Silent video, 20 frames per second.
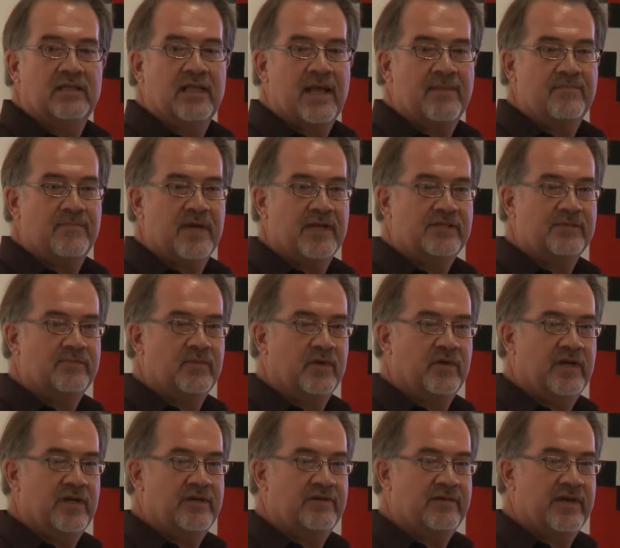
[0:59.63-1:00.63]
I'm much
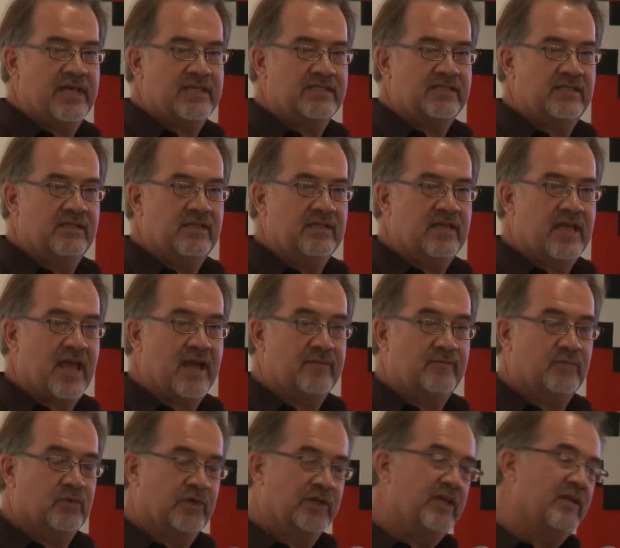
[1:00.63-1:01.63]
more interested in kind
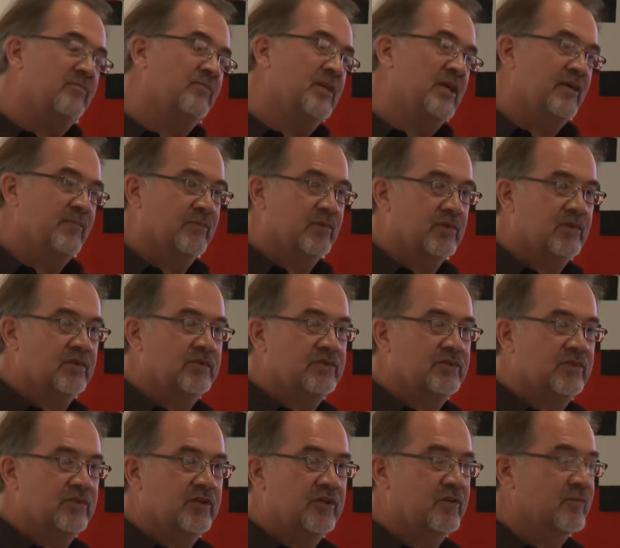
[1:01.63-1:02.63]
of bringing people
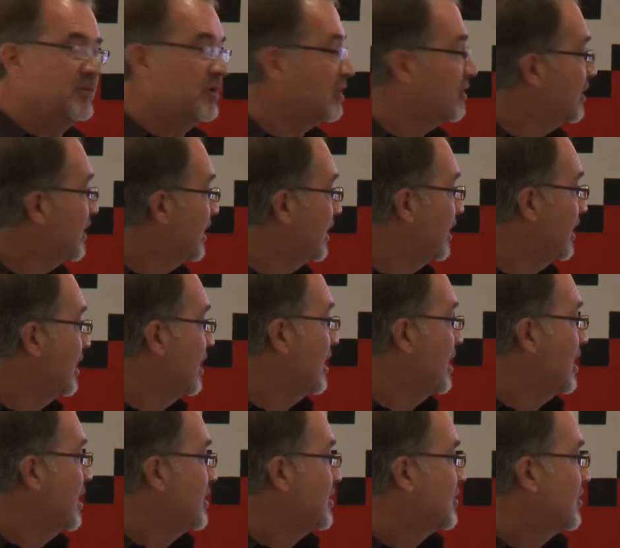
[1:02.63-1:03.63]
to the community.
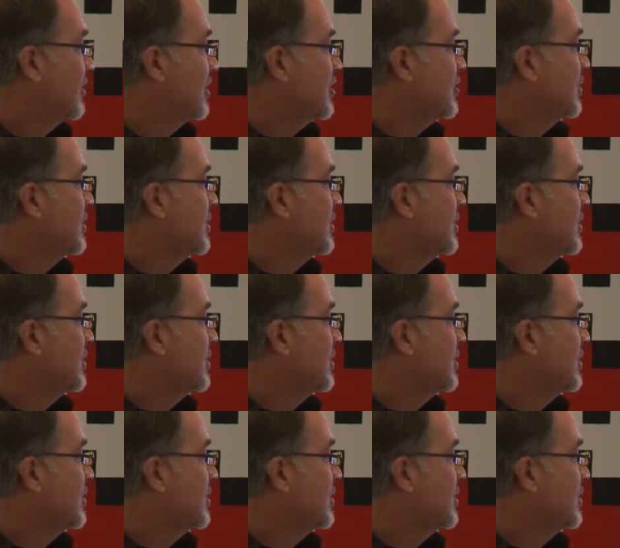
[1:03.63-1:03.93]
So this